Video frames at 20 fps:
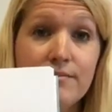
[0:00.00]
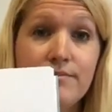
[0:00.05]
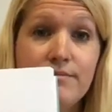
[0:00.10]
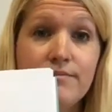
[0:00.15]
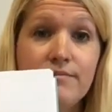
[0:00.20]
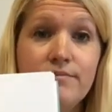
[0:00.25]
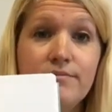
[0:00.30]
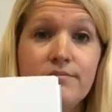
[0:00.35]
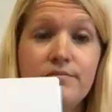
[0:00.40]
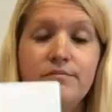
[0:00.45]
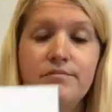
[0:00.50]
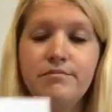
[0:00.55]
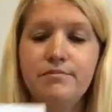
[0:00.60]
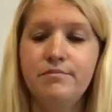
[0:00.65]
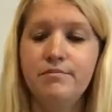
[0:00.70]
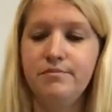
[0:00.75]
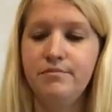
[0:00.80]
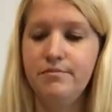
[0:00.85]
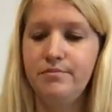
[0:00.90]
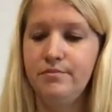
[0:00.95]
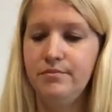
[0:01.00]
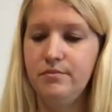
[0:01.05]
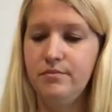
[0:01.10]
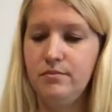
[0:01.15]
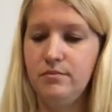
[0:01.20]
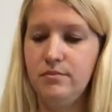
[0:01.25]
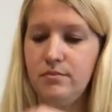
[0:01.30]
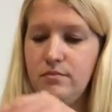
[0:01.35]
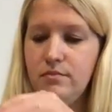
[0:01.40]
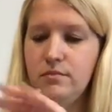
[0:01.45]

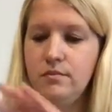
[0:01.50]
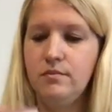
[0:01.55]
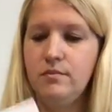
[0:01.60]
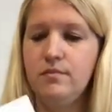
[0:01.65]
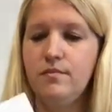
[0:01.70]
[no speech]